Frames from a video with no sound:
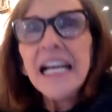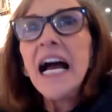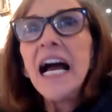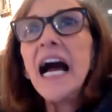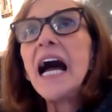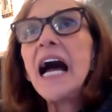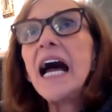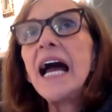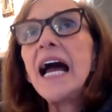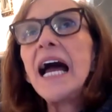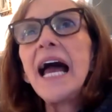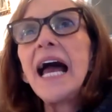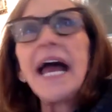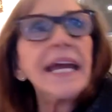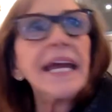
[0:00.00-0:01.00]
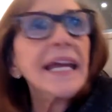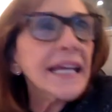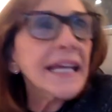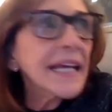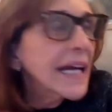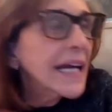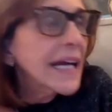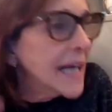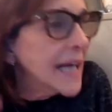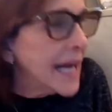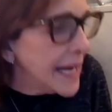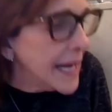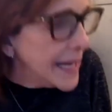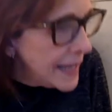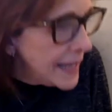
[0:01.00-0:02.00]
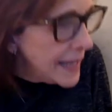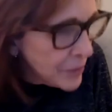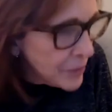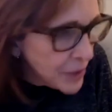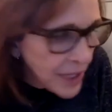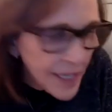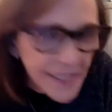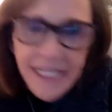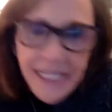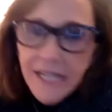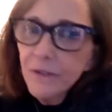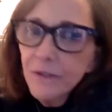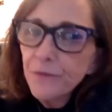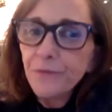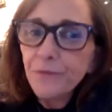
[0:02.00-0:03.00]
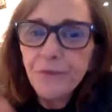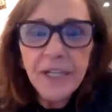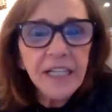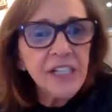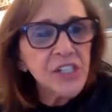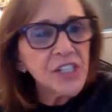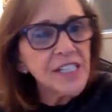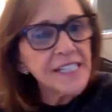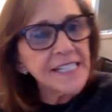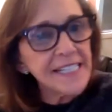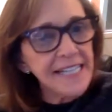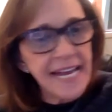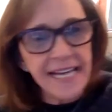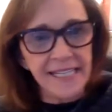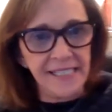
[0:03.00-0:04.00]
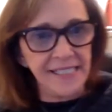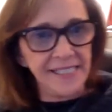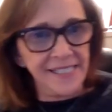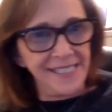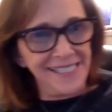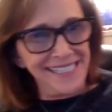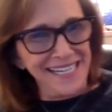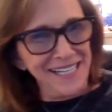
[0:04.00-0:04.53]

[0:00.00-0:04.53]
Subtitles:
I never got to even finish a sentence